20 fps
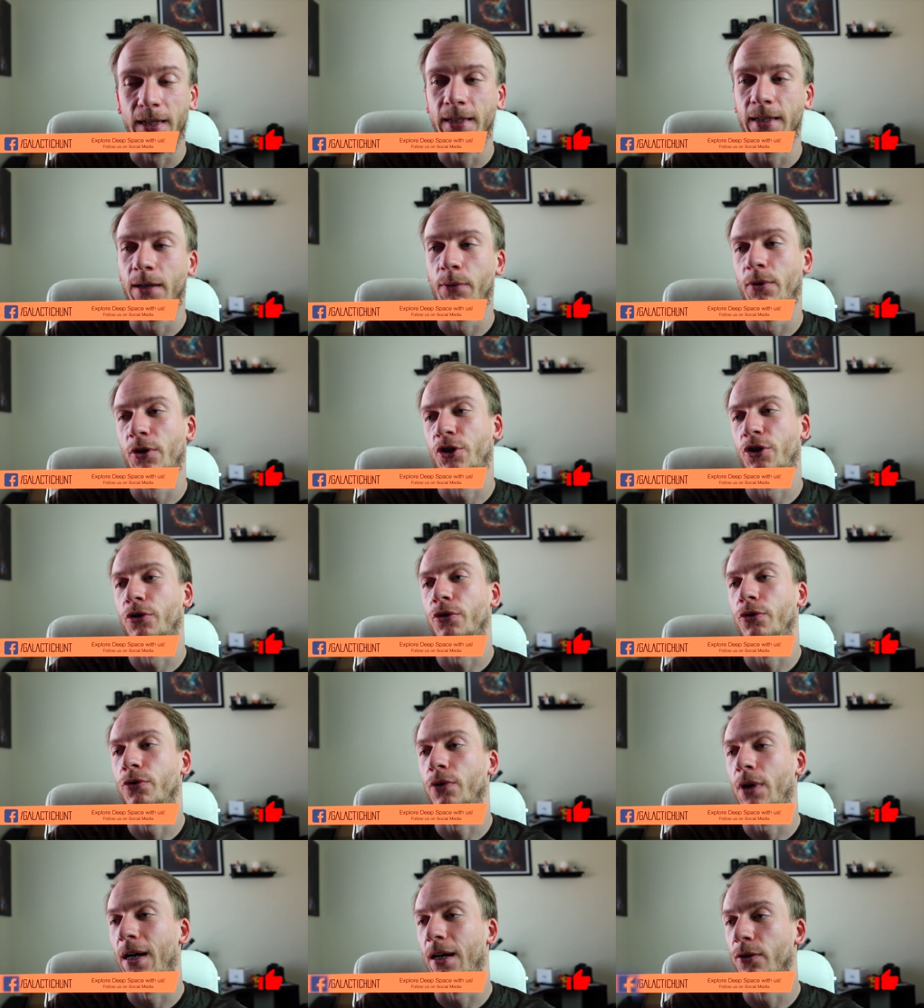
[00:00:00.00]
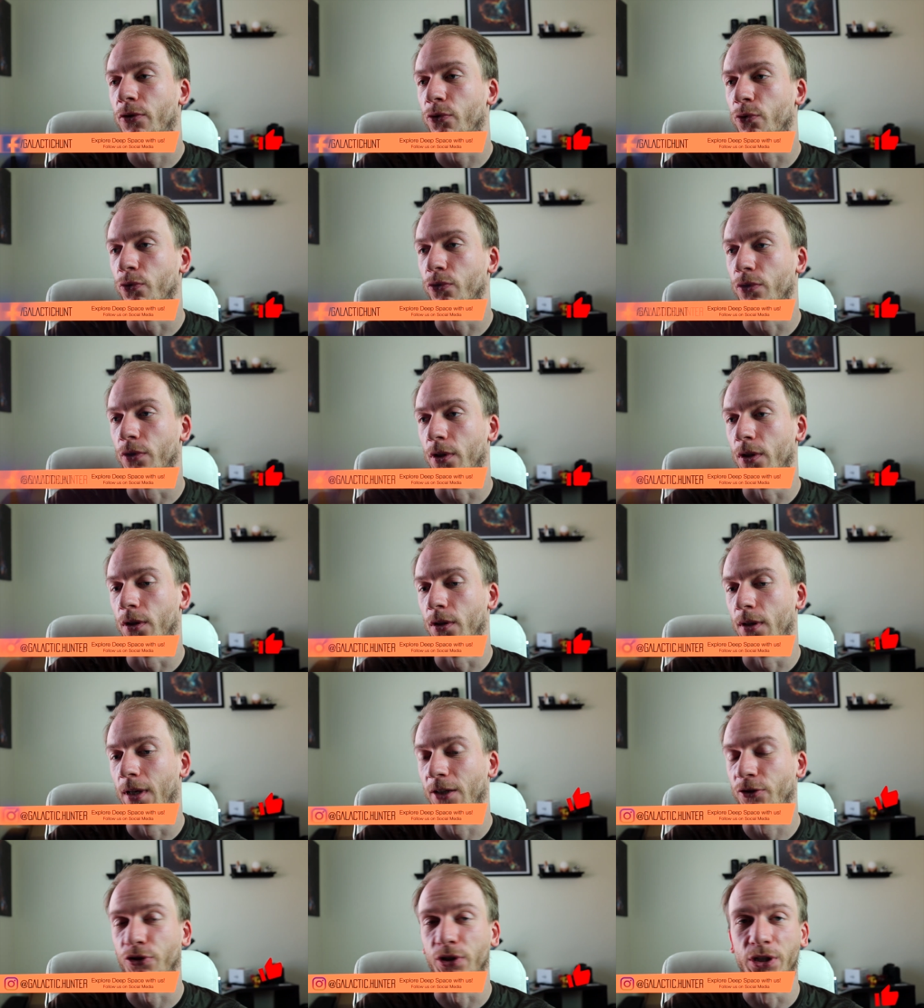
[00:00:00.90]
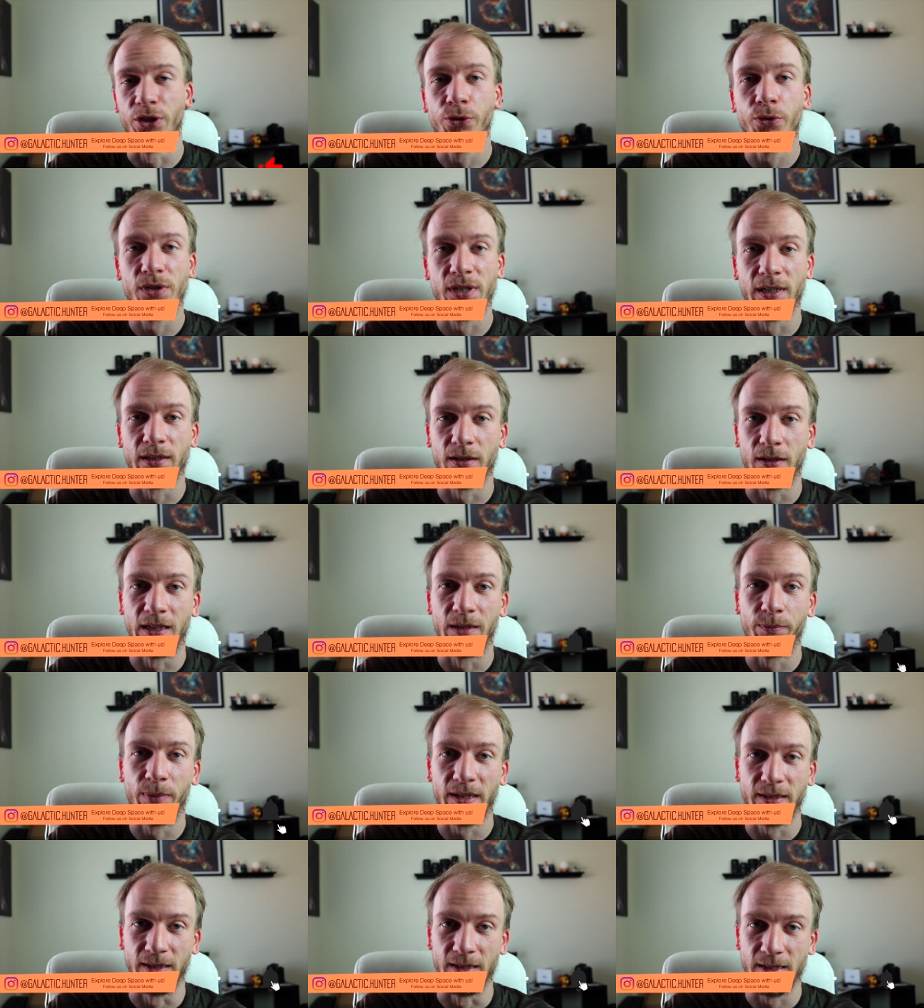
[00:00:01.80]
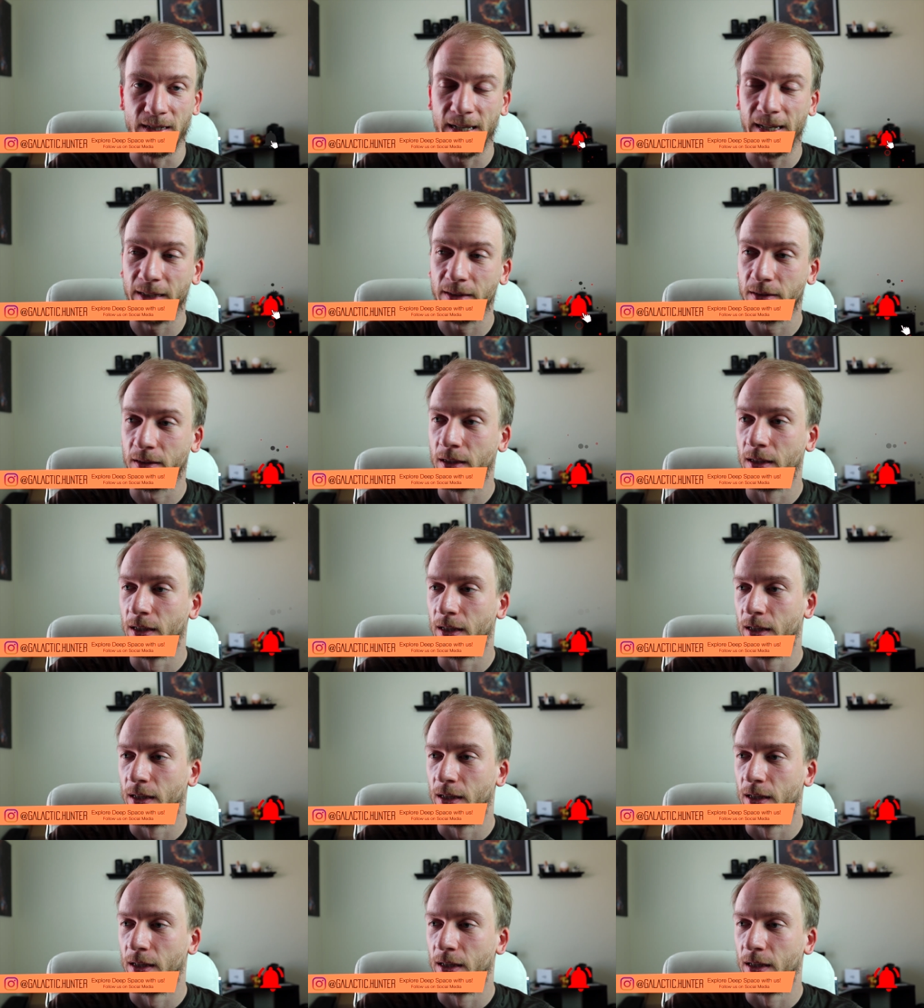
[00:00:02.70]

and then I will show you how to actually use it in PixInsight